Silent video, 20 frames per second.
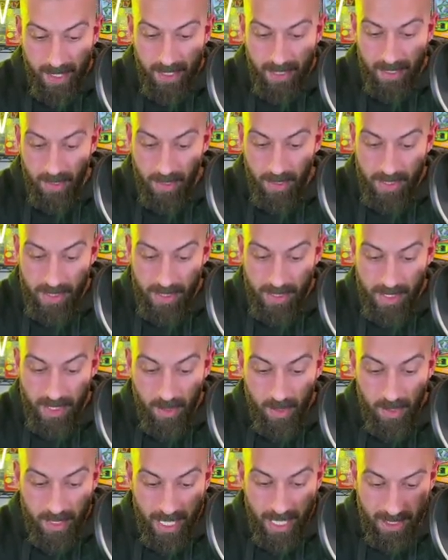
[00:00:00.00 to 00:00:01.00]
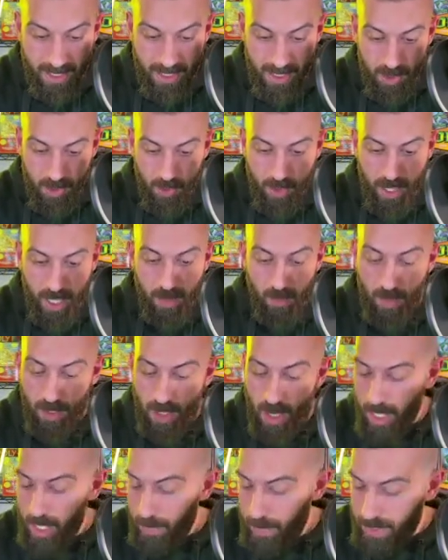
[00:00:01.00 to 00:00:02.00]
You could still get this grade at
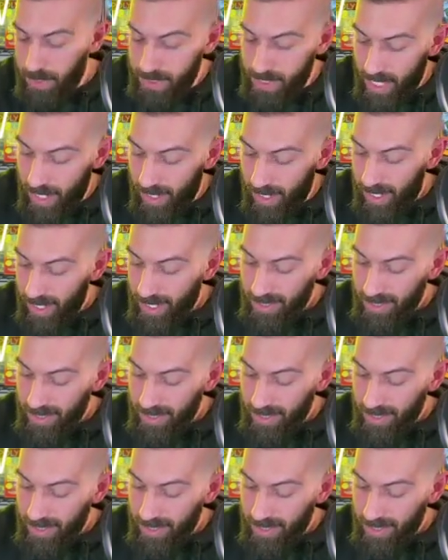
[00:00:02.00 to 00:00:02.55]
100%.